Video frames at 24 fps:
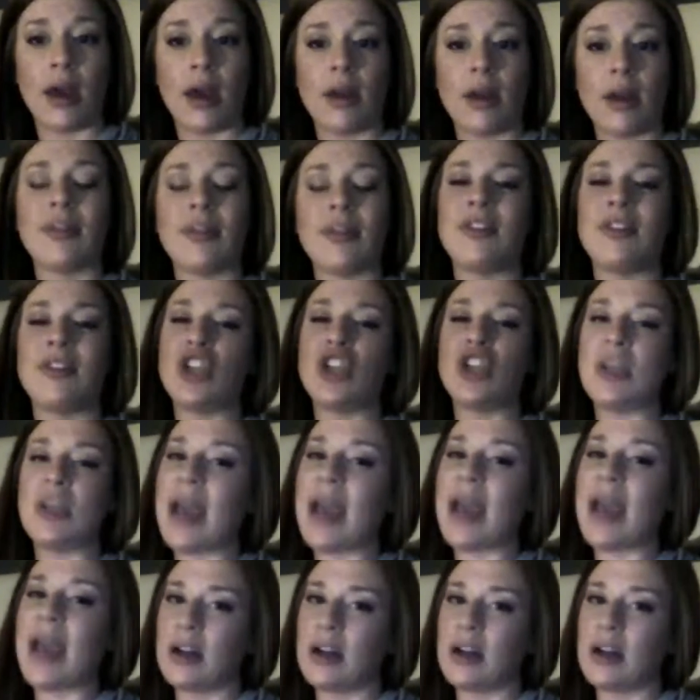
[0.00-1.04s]
made it a little
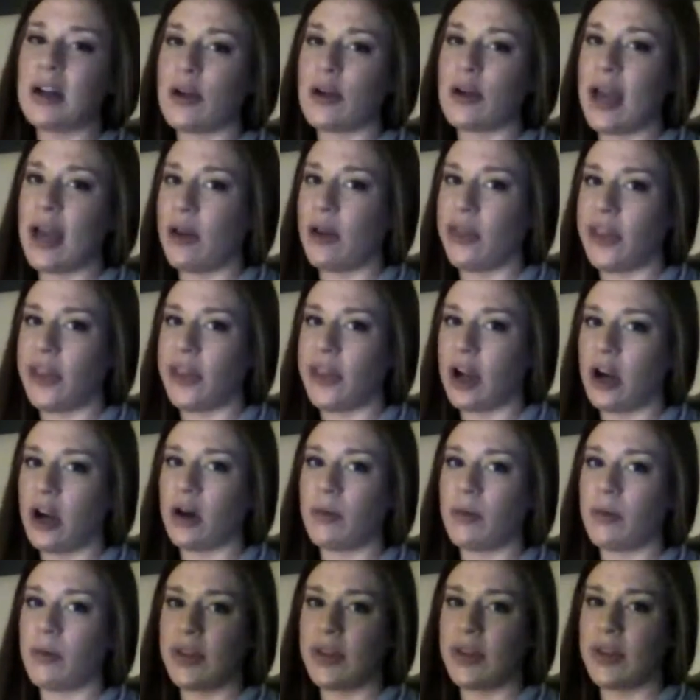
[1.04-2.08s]
healthier with the help of her
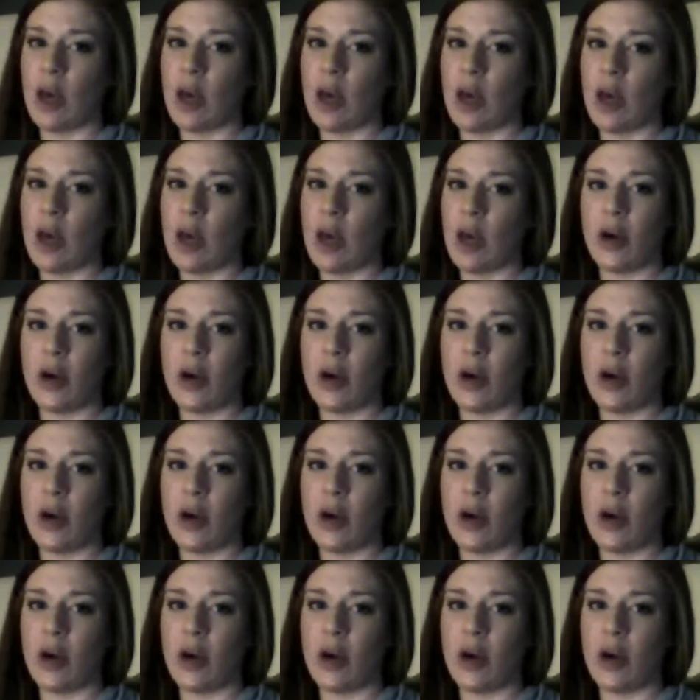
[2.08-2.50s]
brother.